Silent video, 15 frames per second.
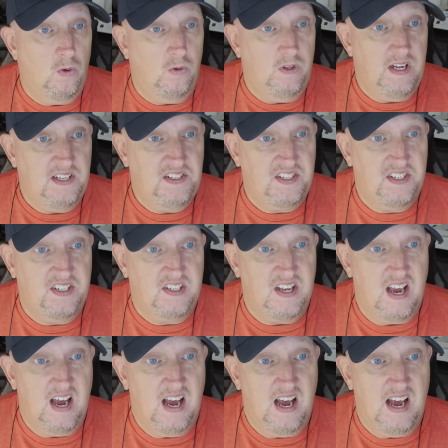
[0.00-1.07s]
let's
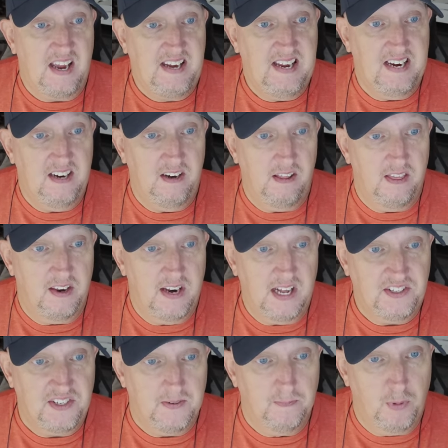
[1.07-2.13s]
get into the
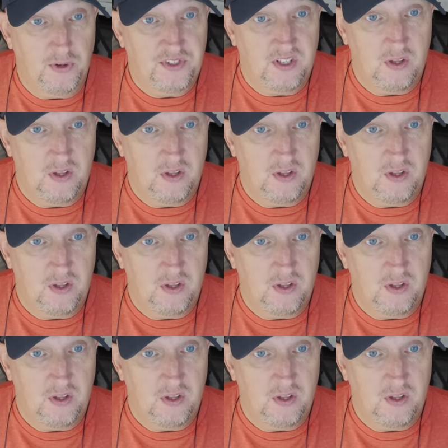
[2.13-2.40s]
nuts and bolts of the